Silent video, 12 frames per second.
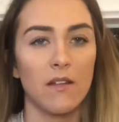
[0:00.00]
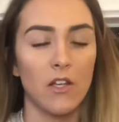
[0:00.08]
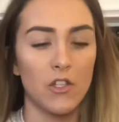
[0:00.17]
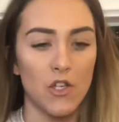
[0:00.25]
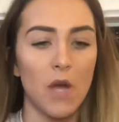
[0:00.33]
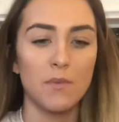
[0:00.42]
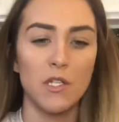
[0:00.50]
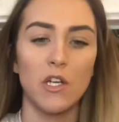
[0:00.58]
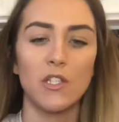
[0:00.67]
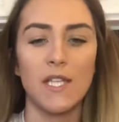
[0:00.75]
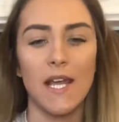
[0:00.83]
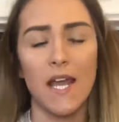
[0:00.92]
jobs
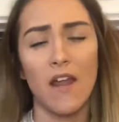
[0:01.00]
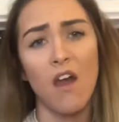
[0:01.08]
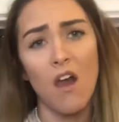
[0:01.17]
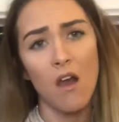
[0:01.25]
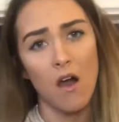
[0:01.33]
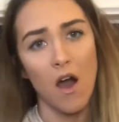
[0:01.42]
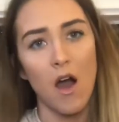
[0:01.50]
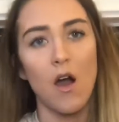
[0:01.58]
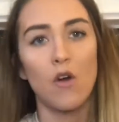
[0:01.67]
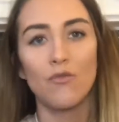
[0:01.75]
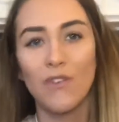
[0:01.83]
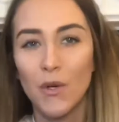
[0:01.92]
are saying,
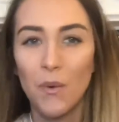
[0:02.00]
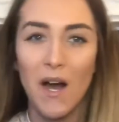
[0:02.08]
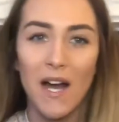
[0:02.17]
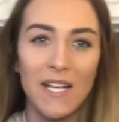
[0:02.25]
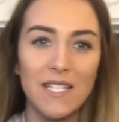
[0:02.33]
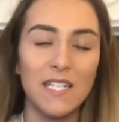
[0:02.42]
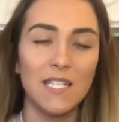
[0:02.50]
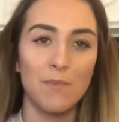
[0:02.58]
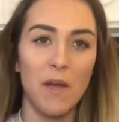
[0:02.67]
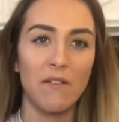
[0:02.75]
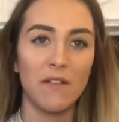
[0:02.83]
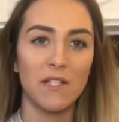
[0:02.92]
oh, requires
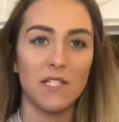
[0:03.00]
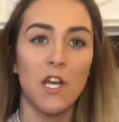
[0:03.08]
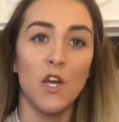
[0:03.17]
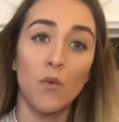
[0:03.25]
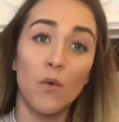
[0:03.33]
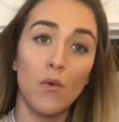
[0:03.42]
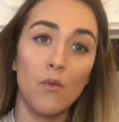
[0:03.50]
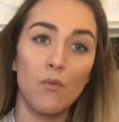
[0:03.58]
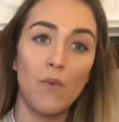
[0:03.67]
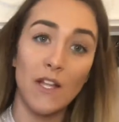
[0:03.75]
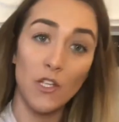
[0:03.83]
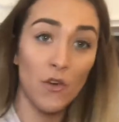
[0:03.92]
experience. Well,
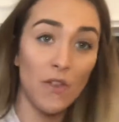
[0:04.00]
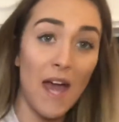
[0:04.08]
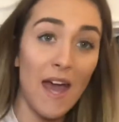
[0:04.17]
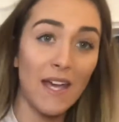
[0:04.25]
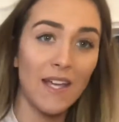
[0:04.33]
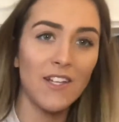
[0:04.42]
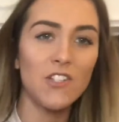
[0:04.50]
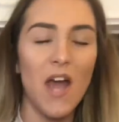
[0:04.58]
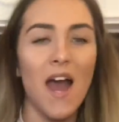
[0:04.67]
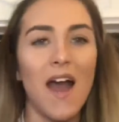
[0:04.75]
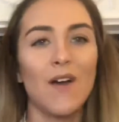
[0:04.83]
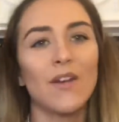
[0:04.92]
when you're that age,
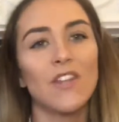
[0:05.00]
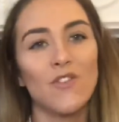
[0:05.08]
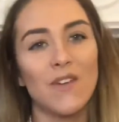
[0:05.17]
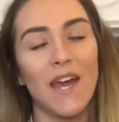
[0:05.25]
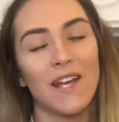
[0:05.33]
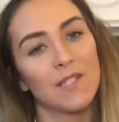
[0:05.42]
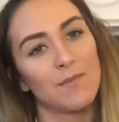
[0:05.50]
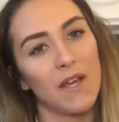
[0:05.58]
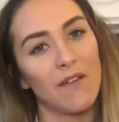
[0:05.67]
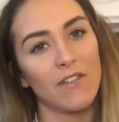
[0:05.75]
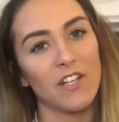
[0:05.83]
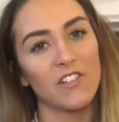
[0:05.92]
how can you get
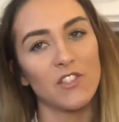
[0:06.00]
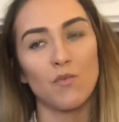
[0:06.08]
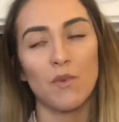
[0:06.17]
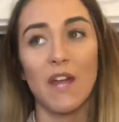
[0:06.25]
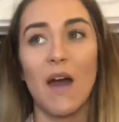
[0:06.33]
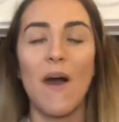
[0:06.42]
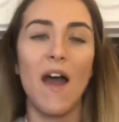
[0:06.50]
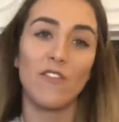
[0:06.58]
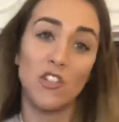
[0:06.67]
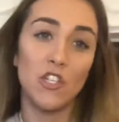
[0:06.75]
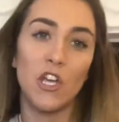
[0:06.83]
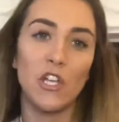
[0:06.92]
experience without
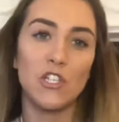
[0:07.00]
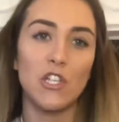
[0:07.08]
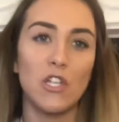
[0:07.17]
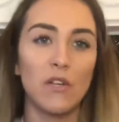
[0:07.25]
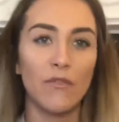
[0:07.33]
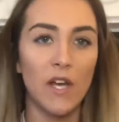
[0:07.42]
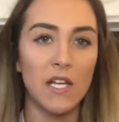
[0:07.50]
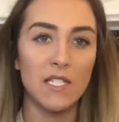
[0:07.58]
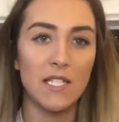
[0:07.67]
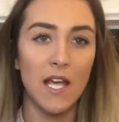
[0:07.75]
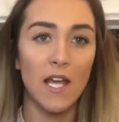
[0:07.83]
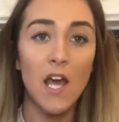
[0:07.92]
having to go to
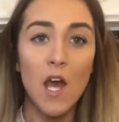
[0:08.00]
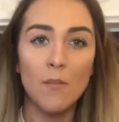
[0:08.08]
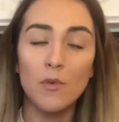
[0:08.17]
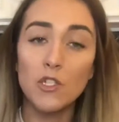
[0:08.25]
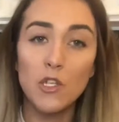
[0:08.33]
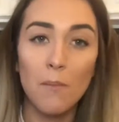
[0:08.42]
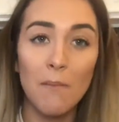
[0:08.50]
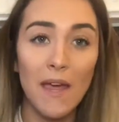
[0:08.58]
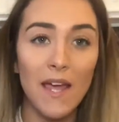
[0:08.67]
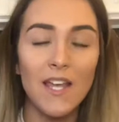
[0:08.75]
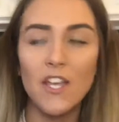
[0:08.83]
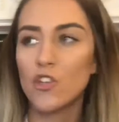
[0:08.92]
university? But to
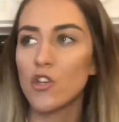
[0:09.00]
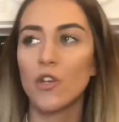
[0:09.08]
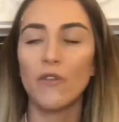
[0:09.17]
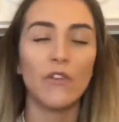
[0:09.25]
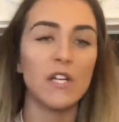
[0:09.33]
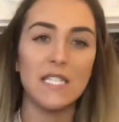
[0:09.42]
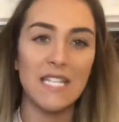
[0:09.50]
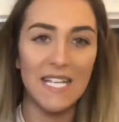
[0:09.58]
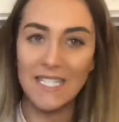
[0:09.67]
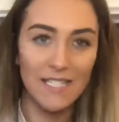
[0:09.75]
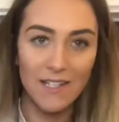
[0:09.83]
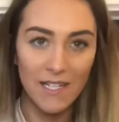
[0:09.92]
me, university
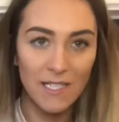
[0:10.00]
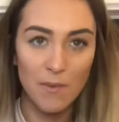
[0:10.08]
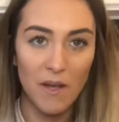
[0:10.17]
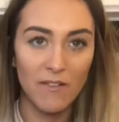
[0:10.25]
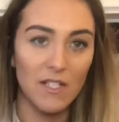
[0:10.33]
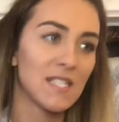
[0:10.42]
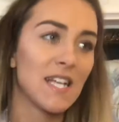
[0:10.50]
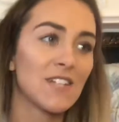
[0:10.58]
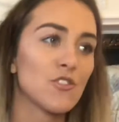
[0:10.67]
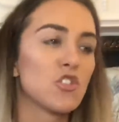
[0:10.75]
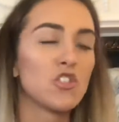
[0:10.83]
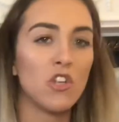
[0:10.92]
isn't experience,
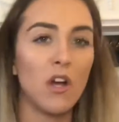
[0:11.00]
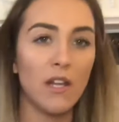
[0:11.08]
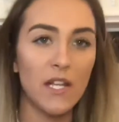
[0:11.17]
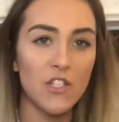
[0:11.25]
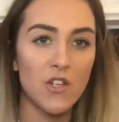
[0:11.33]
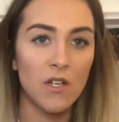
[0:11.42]
that's just knowledge.